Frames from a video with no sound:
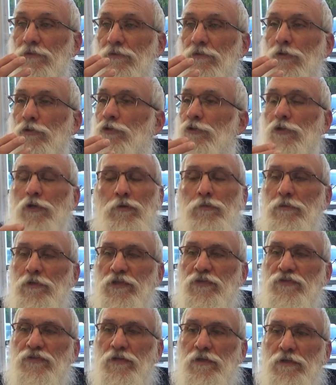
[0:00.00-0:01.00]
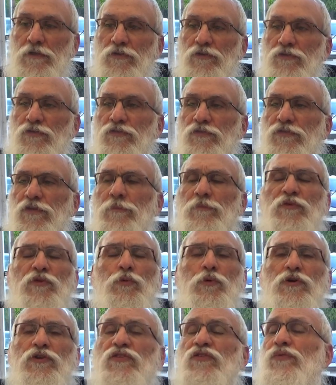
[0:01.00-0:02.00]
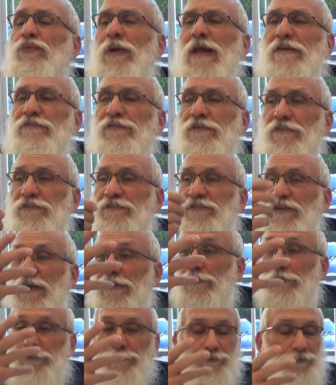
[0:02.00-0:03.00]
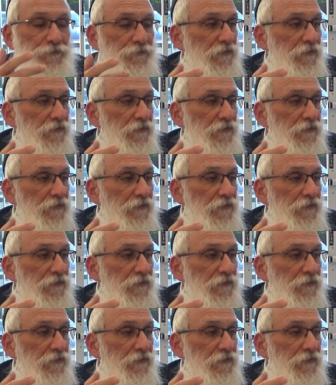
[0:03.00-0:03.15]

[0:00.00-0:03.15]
No. It's from the word Sreifa, fire.